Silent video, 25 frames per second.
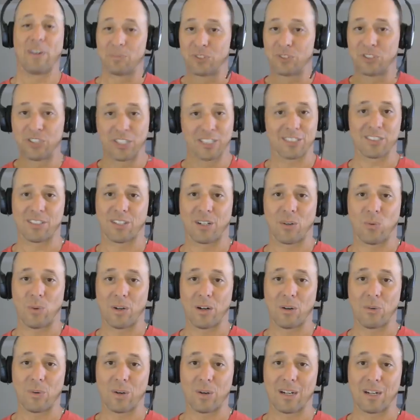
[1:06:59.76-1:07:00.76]
I'm just going to
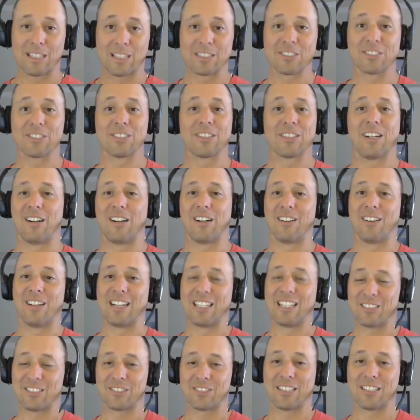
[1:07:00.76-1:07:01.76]
wear a watch, all I
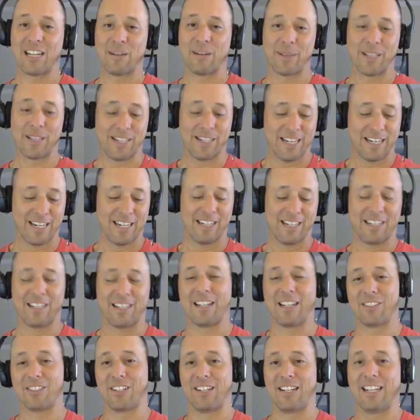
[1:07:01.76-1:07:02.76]
need is the time and the date. It
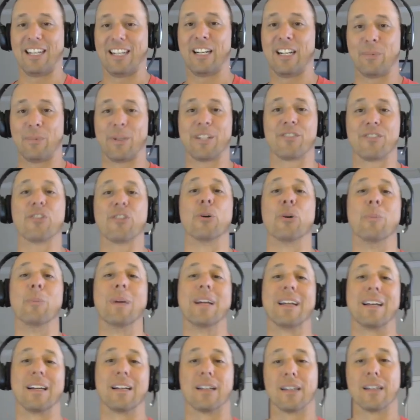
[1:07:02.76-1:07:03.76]
doesn't need to be too
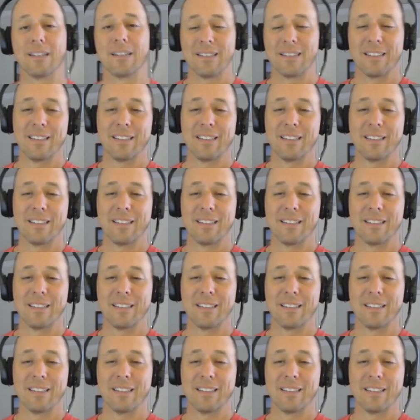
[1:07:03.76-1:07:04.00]
big.